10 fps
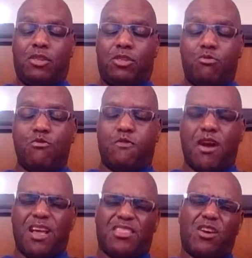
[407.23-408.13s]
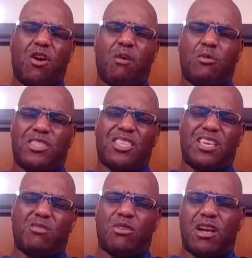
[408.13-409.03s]
Threw for, I think
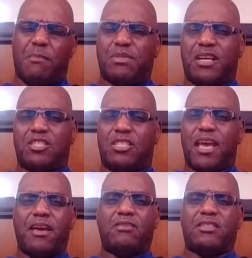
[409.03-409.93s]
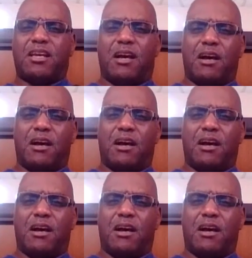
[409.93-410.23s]
threw a couple touchdowns.